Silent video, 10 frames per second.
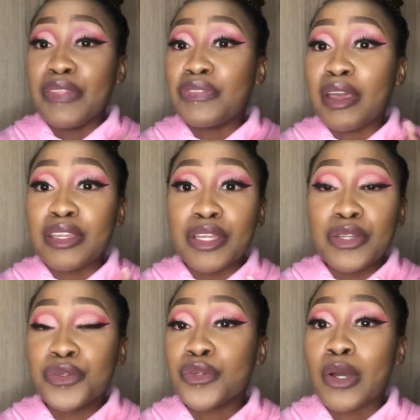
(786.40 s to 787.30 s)
They
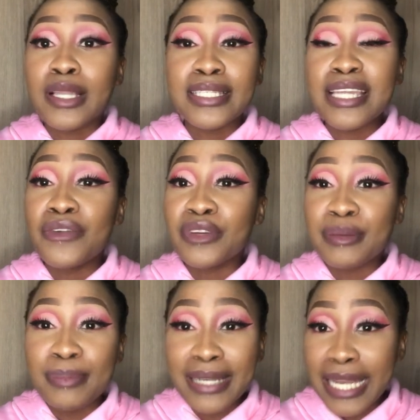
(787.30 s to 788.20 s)
do not
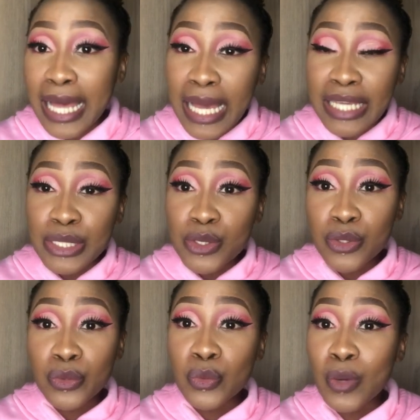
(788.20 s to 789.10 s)
reply
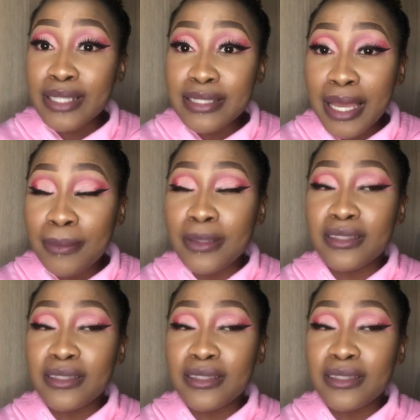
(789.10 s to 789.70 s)
to WhatsApp.